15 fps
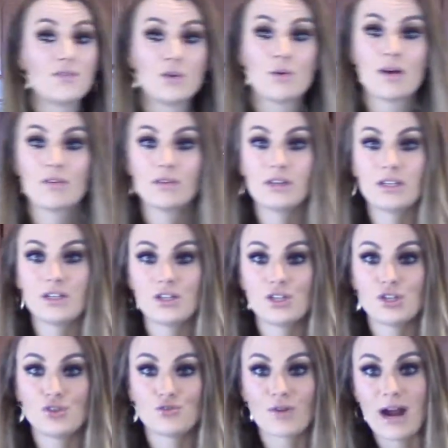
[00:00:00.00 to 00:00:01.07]
you ever need
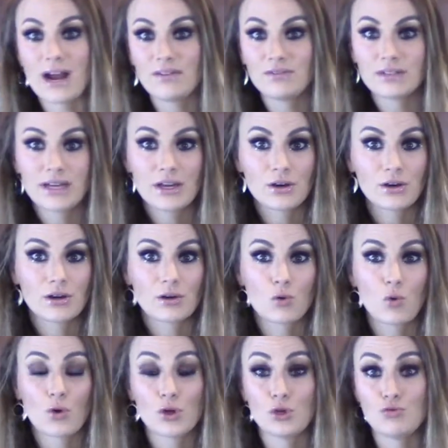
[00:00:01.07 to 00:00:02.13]
to drive later
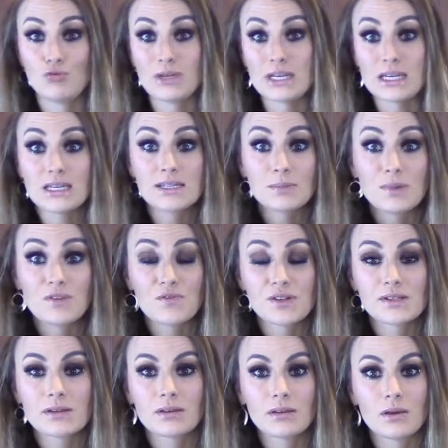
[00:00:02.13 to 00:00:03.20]
or you need to be
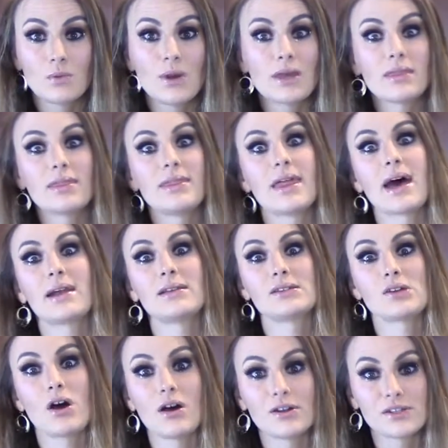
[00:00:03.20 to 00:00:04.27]
physically awake, that
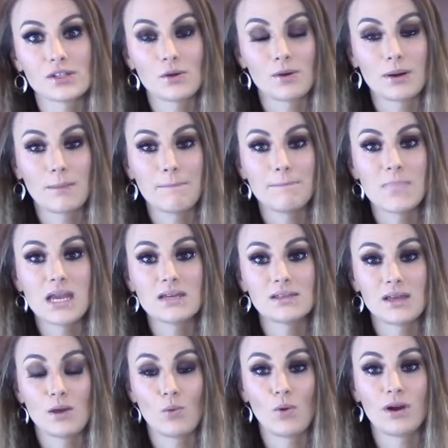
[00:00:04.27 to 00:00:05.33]
is also an
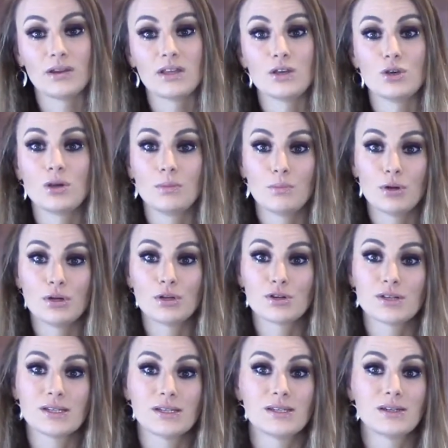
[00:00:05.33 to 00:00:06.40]
amazing one that you can put in
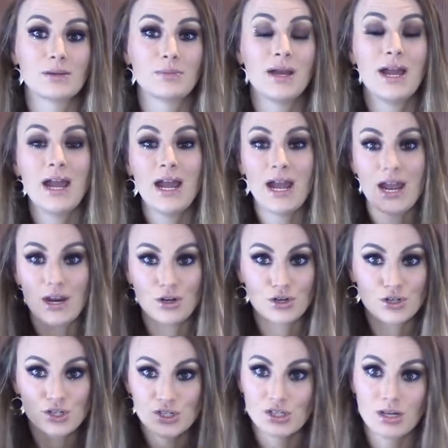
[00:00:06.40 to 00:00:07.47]
your system, and
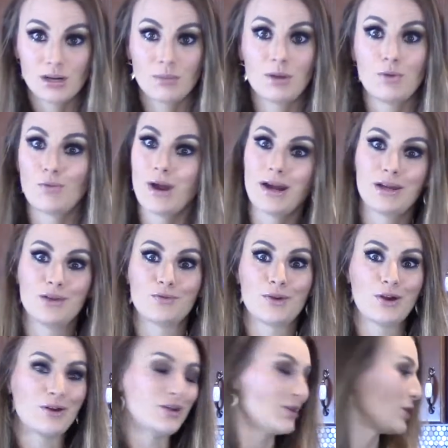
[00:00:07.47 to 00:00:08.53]
you're just going to be ready and
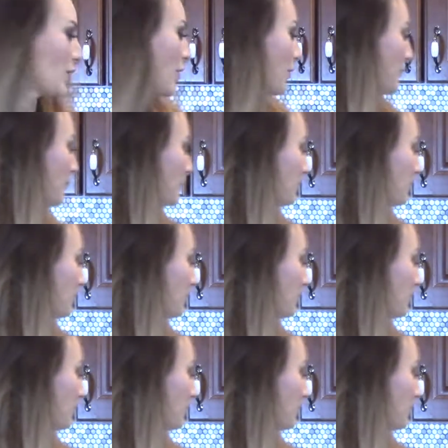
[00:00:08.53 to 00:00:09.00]
raring to go.